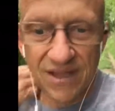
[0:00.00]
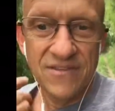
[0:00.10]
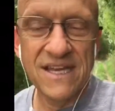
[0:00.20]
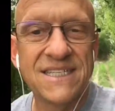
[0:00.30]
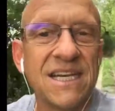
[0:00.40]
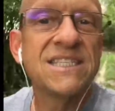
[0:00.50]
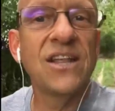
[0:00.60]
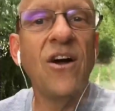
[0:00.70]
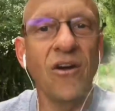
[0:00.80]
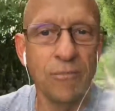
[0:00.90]
That does the
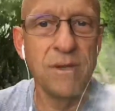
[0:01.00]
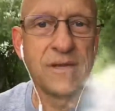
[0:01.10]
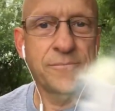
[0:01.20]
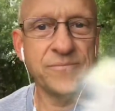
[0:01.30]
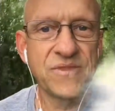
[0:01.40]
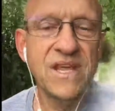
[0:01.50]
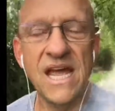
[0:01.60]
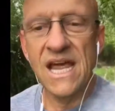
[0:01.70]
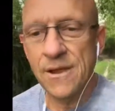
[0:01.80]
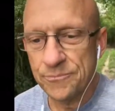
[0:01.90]
harm,
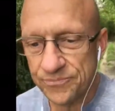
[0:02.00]
okay?